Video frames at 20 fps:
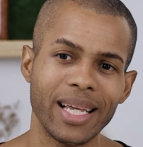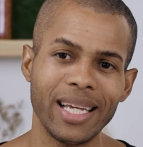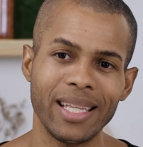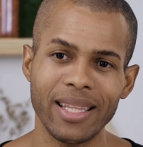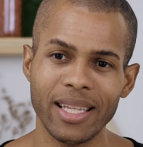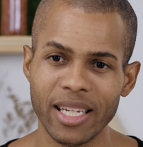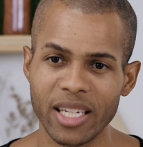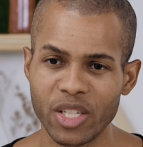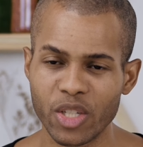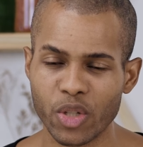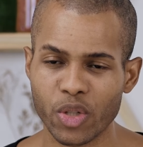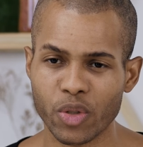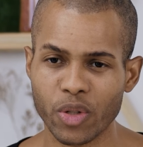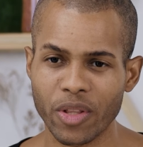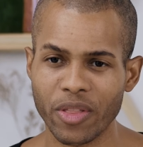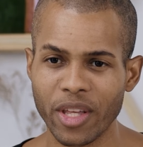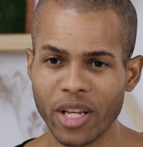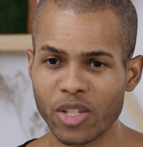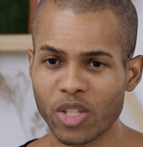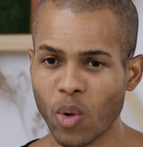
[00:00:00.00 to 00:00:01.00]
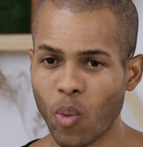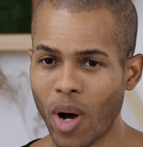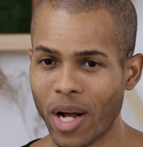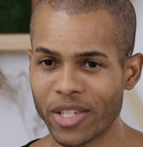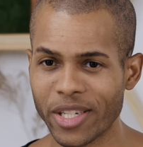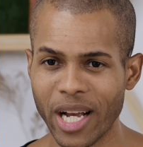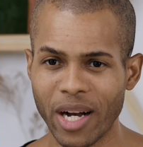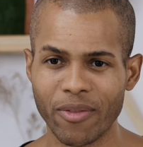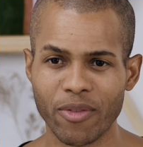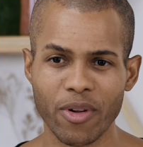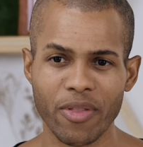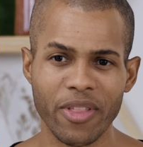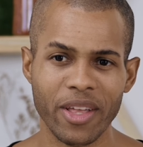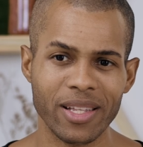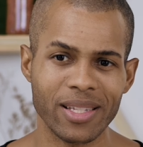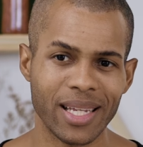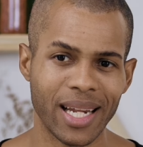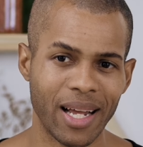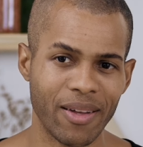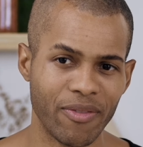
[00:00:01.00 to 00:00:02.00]
in the industry, things to watch out for,
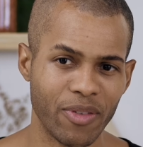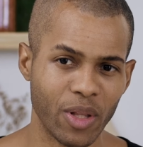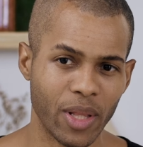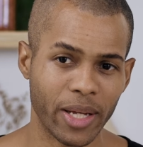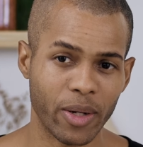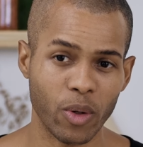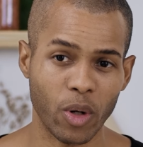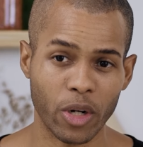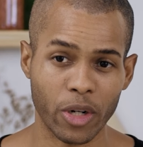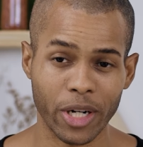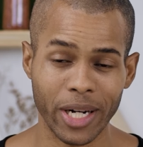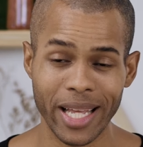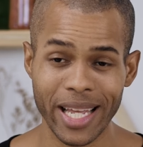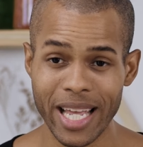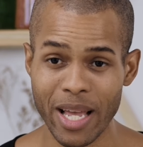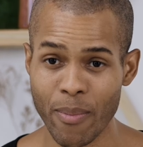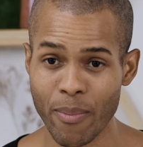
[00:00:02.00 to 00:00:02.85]
things that I feel like are going to